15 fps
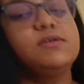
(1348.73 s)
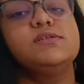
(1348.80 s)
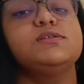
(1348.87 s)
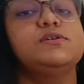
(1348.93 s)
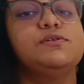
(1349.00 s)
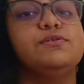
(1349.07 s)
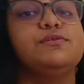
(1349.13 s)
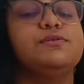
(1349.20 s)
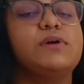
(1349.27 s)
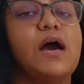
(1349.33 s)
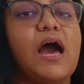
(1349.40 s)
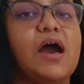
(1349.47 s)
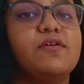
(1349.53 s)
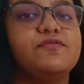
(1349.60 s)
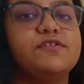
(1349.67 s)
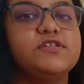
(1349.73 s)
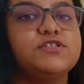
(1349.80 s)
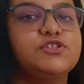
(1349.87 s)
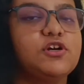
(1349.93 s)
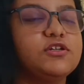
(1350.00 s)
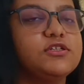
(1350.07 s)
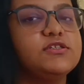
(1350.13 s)
So after
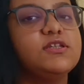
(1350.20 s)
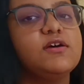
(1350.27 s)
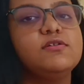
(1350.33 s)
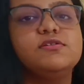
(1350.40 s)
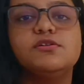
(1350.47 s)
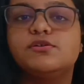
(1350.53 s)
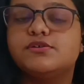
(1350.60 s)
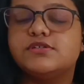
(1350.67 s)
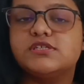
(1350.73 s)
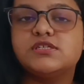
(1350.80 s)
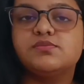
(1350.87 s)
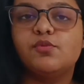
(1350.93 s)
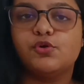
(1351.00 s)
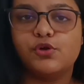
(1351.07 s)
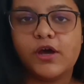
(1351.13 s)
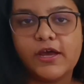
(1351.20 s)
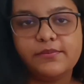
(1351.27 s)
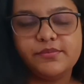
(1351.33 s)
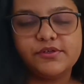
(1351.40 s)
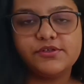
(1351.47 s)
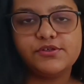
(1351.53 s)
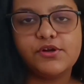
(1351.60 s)
jotting down those
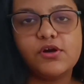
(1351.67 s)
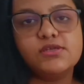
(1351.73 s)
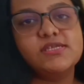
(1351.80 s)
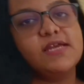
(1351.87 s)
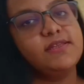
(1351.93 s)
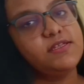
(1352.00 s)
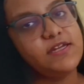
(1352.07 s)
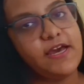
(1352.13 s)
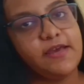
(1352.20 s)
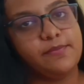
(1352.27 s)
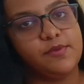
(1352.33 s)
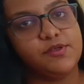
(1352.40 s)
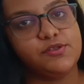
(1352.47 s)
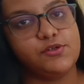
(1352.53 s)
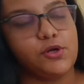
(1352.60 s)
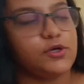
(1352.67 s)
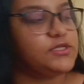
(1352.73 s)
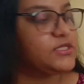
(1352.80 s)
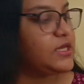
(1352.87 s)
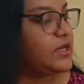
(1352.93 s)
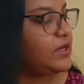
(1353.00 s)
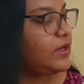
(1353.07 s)
monohybrid cross and the dihybrid
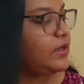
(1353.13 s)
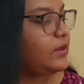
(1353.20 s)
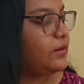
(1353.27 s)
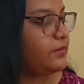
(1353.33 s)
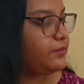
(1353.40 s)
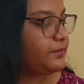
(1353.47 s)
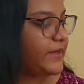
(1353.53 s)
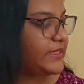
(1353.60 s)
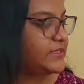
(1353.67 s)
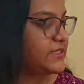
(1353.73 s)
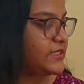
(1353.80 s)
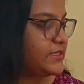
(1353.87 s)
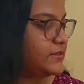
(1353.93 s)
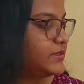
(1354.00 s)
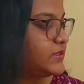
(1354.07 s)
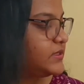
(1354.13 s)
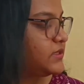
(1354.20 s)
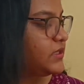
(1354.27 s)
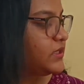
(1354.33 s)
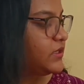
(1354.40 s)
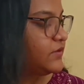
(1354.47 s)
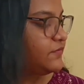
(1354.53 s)
cross, Mendel
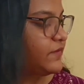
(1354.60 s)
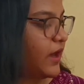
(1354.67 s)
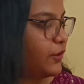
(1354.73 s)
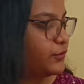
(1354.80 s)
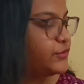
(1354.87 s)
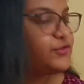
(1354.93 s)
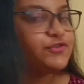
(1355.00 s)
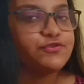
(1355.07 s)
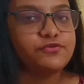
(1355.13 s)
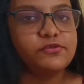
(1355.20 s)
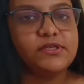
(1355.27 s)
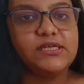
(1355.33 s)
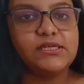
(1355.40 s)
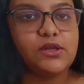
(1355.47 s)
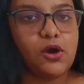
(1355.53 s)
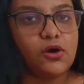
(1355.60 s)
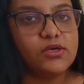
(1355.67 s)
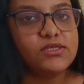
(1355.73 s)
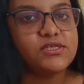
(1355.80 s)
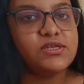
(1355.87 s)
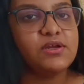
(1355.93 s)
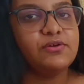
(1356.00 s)
found three
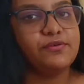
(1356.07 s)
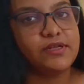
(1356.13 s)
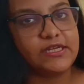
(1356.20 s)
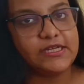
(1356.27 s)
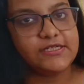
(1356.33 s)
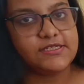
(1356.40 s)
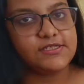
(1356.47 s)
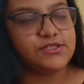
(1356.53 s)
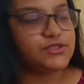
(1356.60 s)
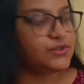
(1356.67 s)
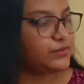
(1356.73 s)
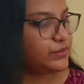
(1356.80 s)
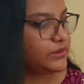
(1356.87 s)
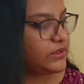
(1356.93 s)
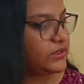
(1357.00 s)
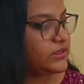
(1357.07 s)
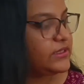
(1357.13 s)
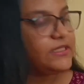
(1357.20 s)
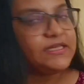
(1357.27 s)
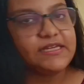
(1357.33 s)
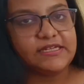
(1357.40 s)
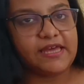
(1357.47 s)
laws related to the
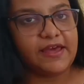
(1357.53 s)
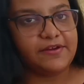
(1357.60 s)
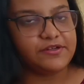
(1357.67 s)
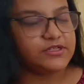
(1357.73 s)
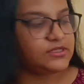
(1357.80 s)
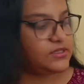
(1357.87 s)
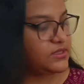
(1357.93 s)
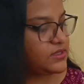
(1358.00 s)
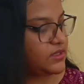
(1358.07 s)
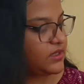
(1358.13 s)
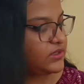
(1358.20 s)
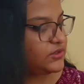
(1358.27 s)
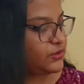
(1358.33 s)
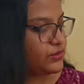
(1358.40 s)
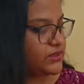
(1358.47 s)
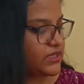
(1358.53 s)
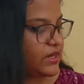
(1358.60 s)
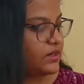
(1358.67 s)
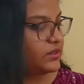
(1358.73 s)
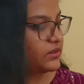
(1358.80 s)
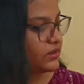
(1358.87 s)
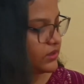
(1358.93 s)
inheritance. Those
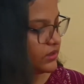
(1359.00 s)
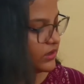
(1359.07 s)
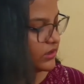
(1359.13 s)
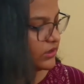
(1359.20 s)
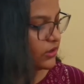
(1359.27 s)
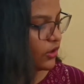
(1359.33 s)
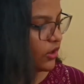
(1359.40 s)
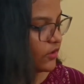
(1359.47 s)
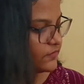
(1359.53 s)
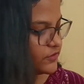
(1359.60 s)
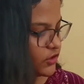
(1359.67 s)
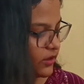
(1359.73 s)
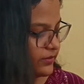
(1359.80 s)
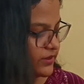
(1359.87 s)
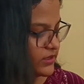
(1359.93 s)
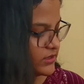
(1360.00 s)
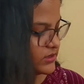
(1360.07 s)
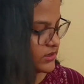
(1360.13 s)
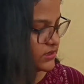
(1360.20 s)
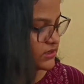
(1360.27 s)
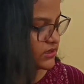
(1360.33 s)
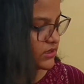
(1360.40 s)
are law of
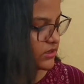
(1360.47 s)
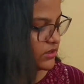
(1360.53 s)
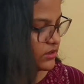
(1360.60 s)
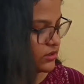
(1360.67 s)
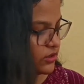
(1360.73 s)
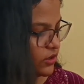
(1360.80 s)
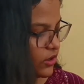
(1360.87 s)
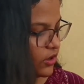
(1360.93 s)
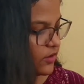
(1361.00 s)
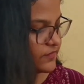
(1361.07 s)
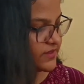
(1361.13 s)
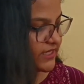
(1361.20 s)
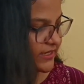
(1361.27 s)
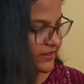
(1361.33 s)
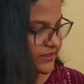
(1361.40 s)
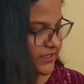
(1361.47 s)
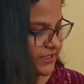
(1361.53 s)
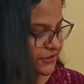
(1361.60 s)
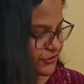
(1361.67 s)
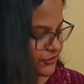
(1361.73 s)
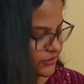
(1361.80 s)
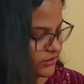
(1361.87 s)
dominance, law of
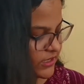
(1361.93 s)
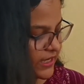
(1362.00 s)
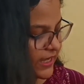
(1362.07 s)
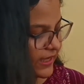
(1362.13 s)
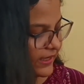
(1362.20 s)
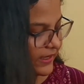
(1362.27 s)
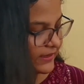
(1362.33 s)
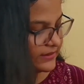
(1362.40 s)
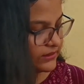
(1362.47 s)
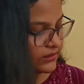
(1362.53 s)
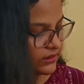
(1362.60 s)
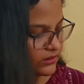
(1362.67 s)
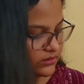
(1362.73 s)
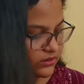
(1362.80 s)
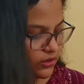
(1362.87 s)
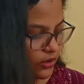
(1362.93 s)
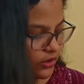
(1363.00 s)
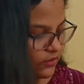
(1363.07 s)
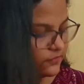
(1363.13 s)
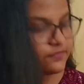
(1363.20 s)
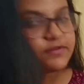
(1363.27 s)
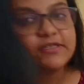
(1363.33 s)
segregation, and
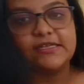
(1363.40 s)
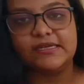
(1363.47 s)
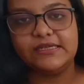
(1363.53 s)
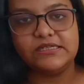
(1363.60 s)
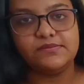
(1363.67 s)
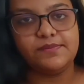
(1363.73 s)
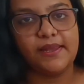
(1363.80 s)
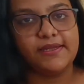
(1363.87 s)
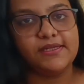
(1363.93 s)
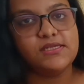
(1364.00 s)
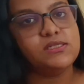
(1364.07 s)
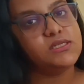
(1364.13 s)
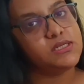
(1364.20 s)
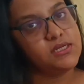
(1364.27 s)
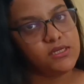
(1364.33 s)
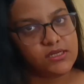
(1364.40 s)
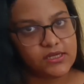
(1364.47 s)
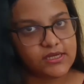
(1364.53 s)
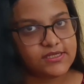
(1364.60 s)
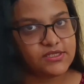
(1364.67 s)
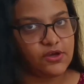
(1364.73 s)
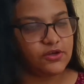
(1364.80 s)
law of independent
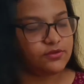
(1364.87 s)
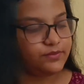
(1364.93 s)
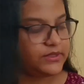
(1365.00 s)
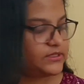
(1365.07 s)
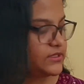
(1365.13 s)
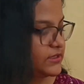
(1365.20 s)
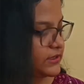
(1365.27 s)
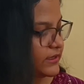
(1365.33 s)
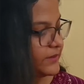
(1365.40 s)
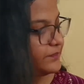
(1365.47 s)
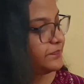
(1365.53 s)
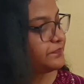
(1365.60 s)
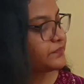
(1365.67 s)
assortment. Okay.